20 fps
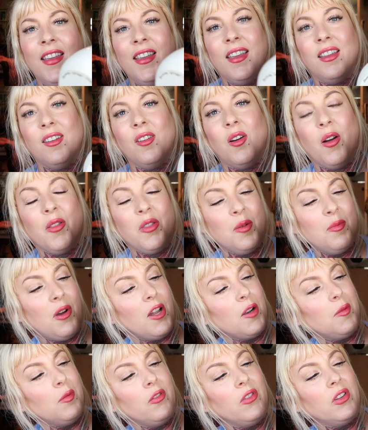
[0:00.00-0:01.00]
and on the
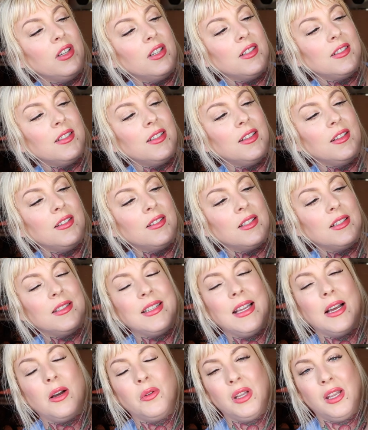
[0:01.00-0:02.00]
bottom of it it says
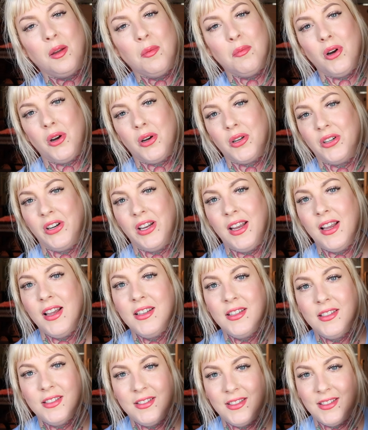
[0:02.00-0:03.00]
Downing Pottery
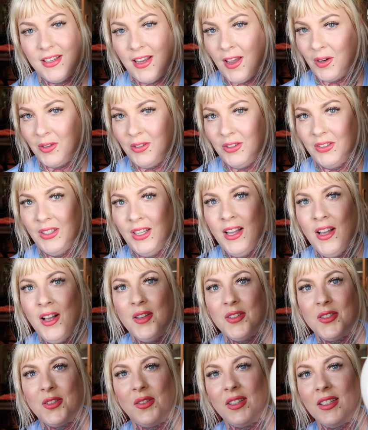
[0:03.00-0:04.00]
Seattle.
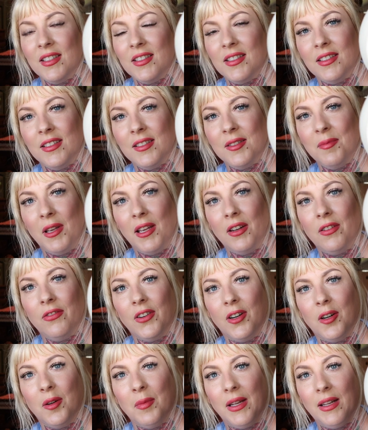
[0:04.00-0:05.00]
So this is made
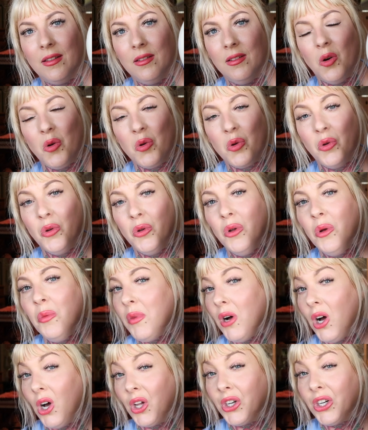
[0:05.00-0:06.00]
from a local
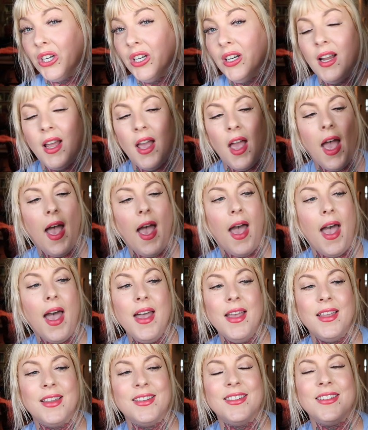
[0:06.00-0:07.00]
potter
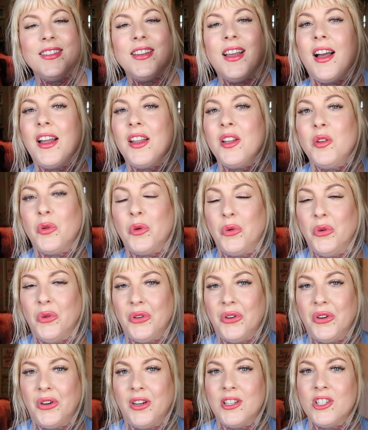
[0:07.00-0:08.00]
and I
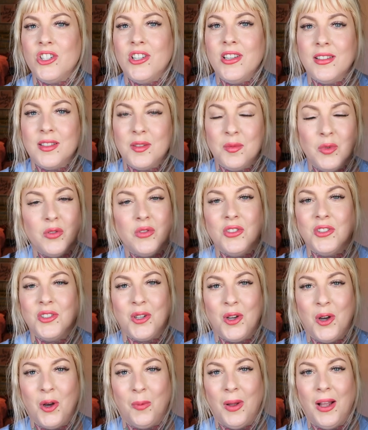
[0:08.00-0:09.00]
googled her, she has moved to
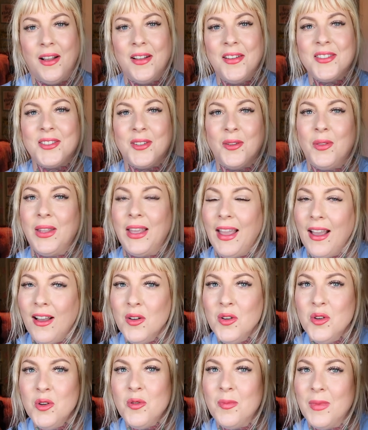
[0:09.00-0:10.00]
Tacoma. So the
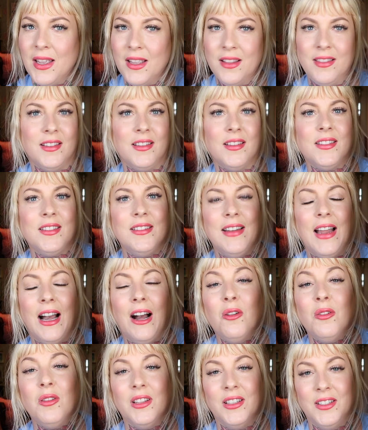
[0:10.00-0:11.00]
gal who made this
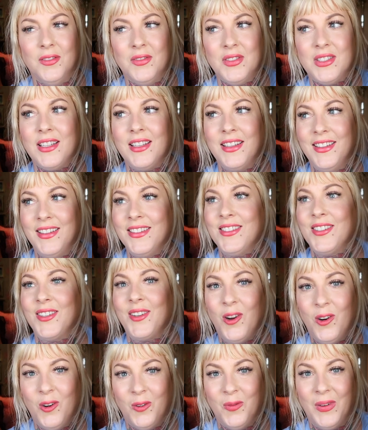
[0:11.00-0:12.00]
now lives in
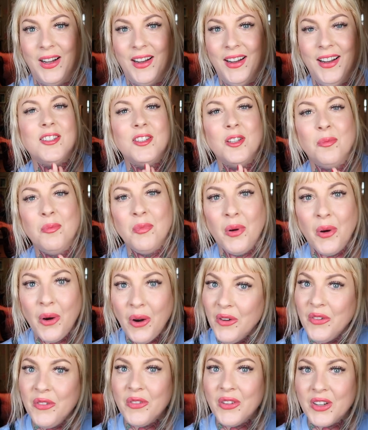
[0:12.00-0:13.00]
Tacoma. The
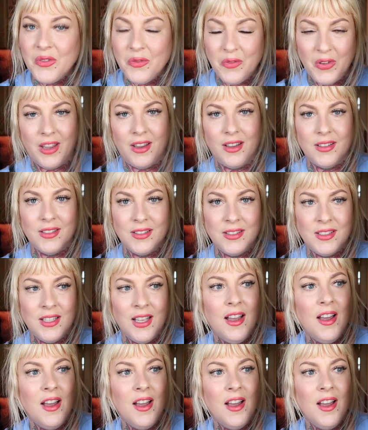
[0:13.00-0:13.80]
perfect vase